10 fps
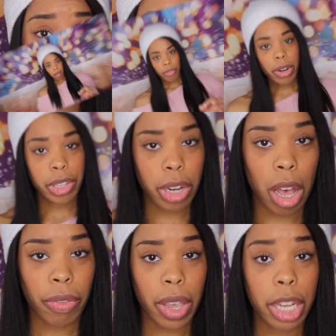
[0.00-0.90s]
First
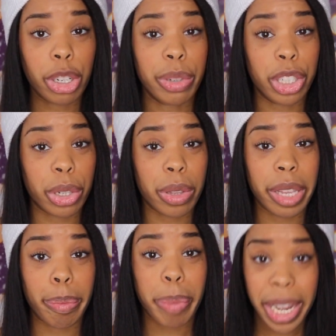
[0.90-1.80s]
off, and to ensure
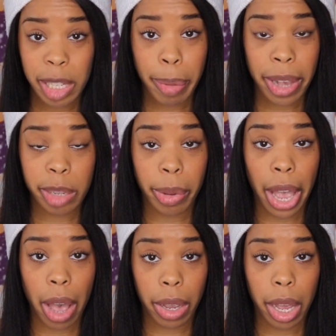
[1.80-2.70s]
the best possible
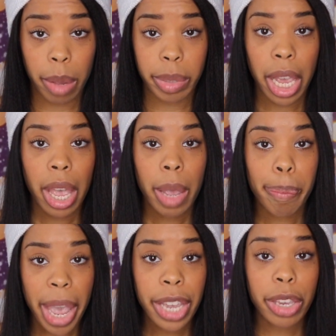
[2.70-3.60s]
outcomes,
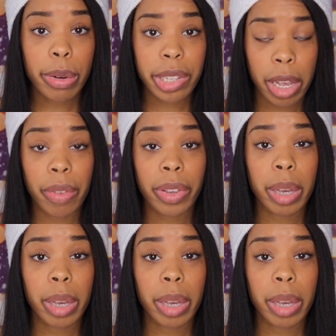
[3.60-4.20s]
make yourself